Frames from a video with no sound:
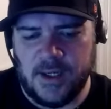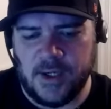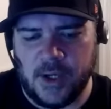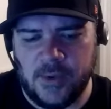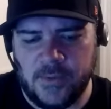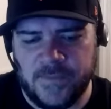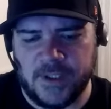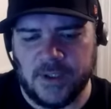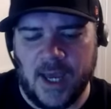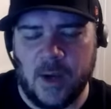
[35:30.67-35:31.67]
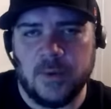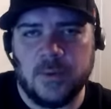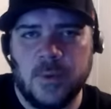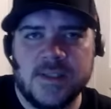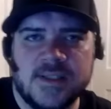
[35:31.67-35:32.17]
you know figure out
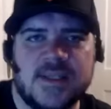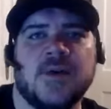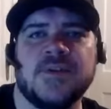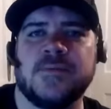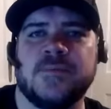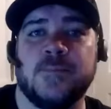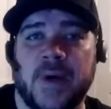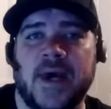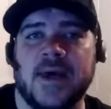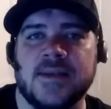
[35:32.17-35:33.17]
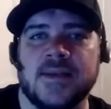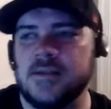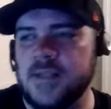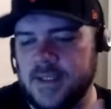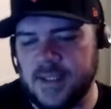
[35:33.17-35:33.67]
well what sells best
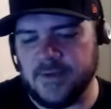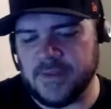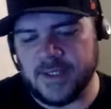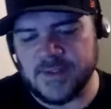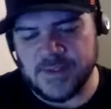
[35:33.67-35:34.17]
and, and everything.